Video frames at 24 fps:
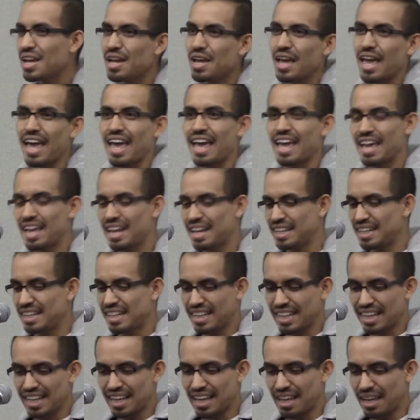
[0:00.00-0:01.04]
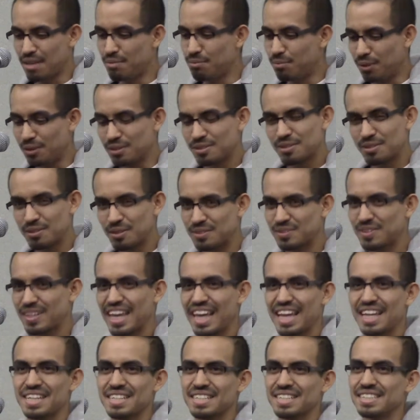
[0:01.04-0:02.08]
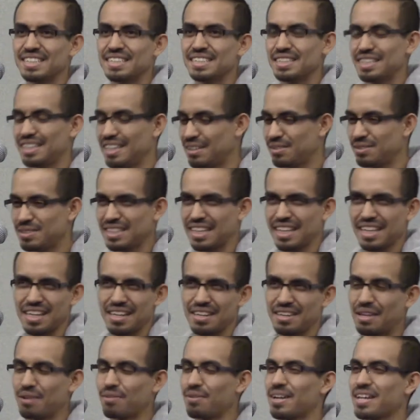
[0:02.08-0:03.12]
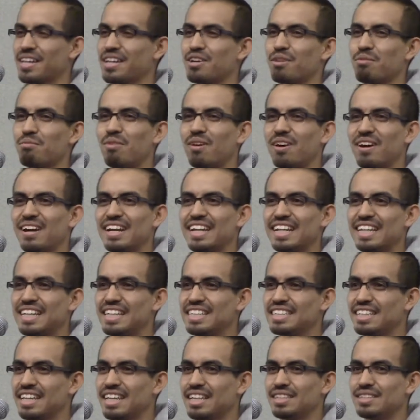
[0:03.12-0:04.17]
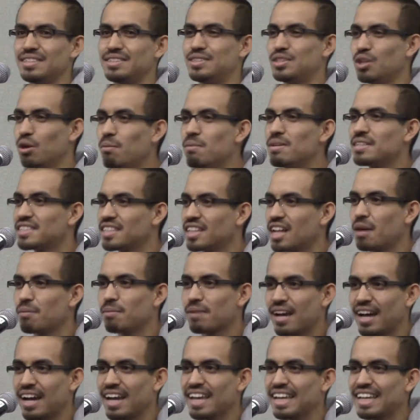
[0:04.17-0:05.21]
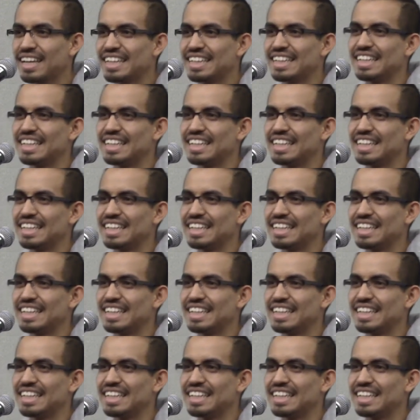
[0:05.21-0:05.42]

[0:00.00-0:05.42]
and in both of those occasions, it was like they were a year apart. He said, "Don't mess it up, guy."